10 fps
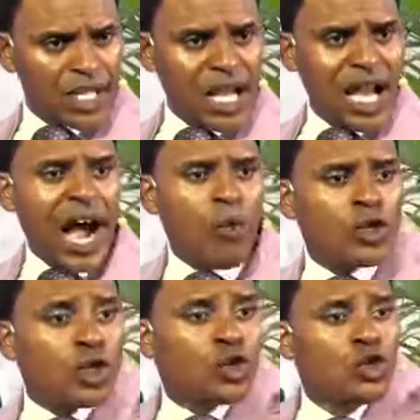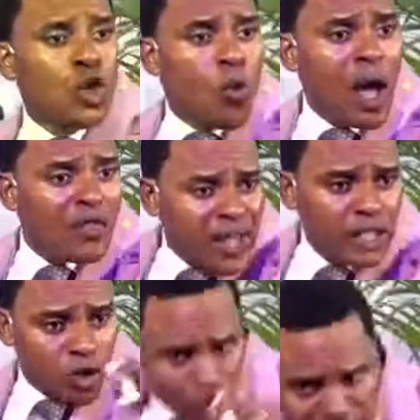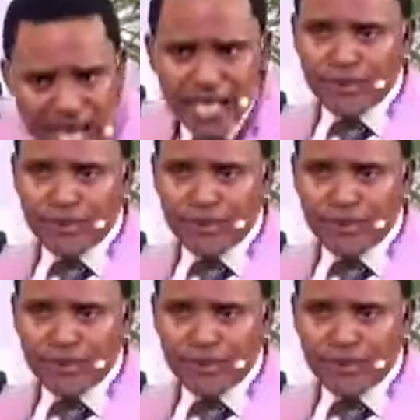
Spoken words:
I want you to know one thing today.